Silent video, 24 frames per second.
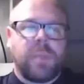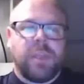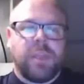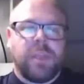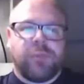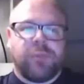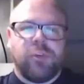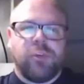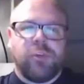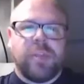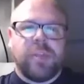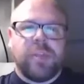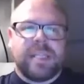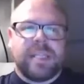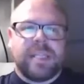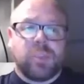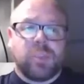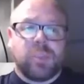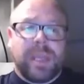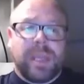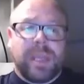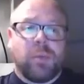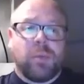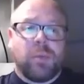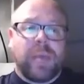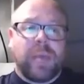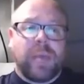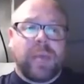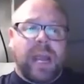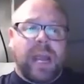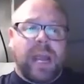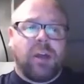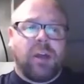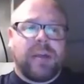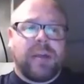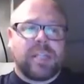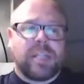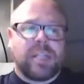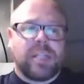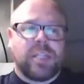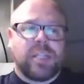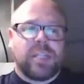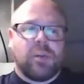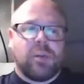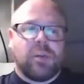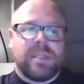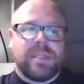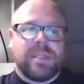through this week, we are
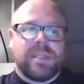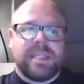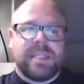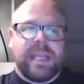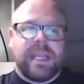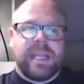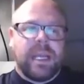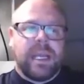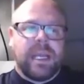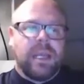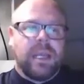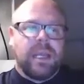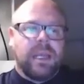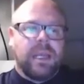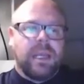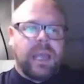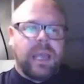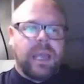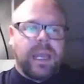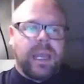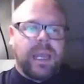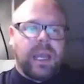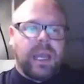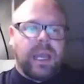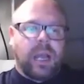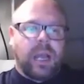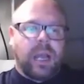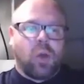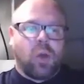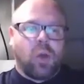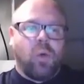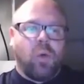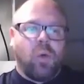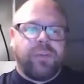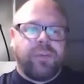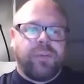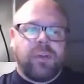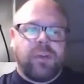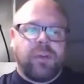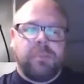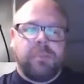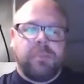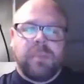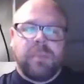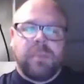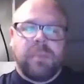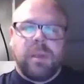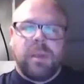actually going to see a cold
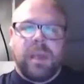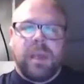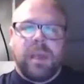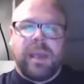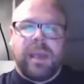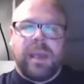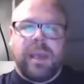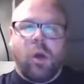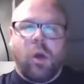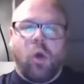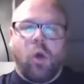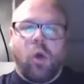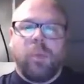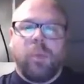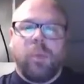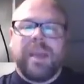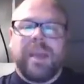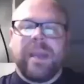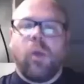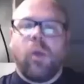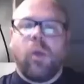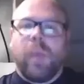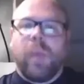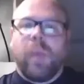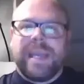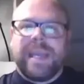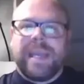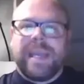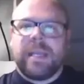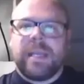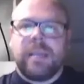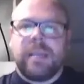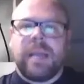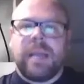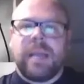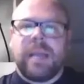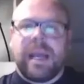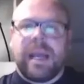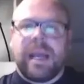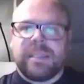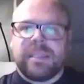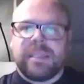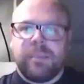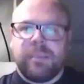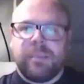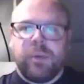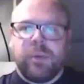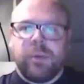front, albeit weakening
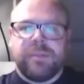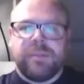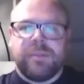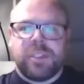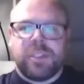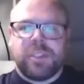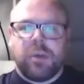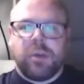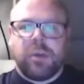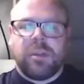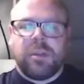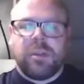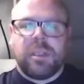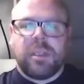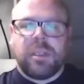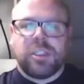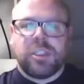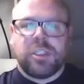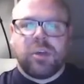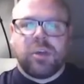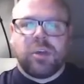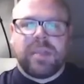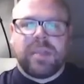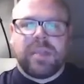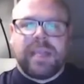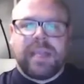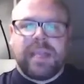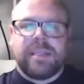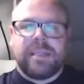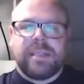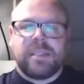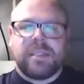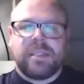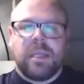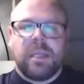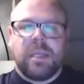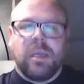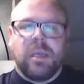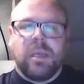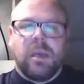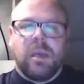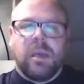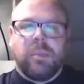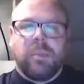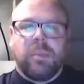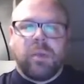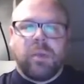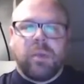as it moves south southeast.
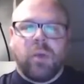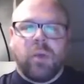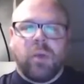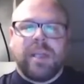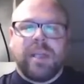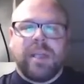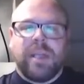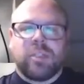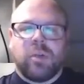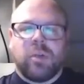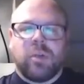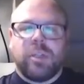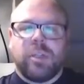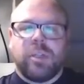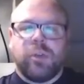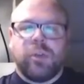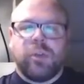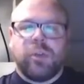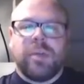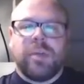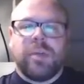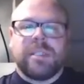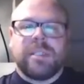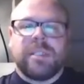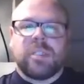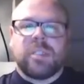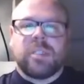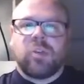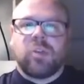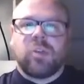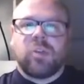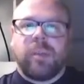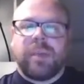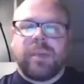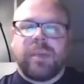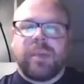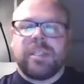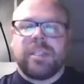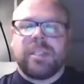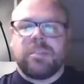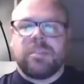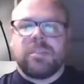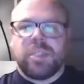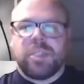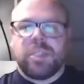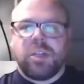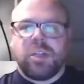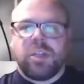But what it's going to do is it's going to bring
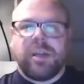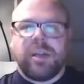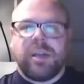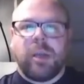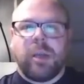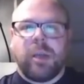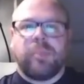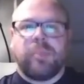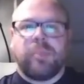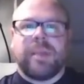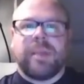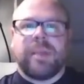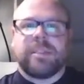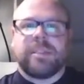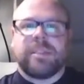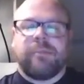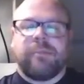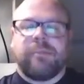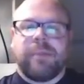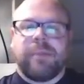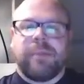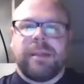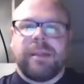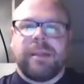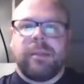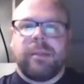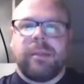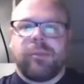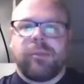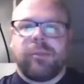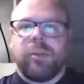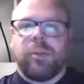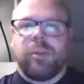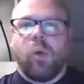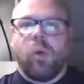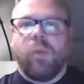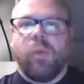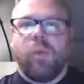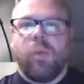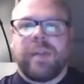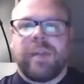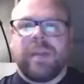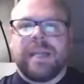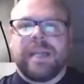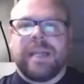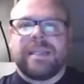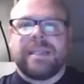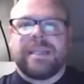some showery outbreaks of rain through the
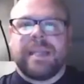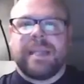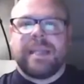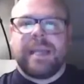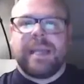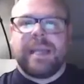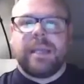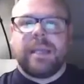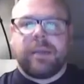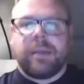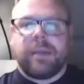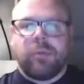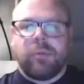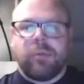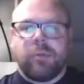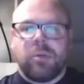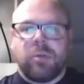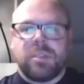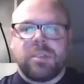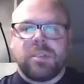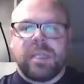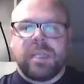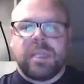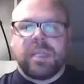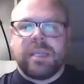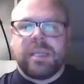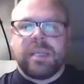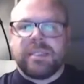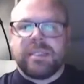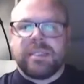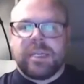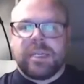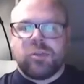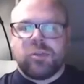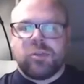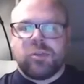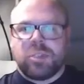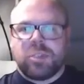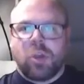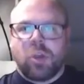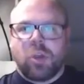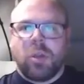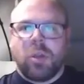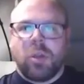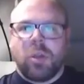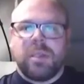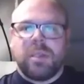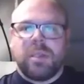overnight tonight across central
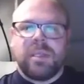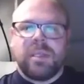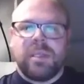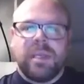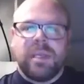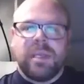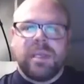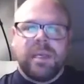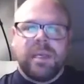Scotland,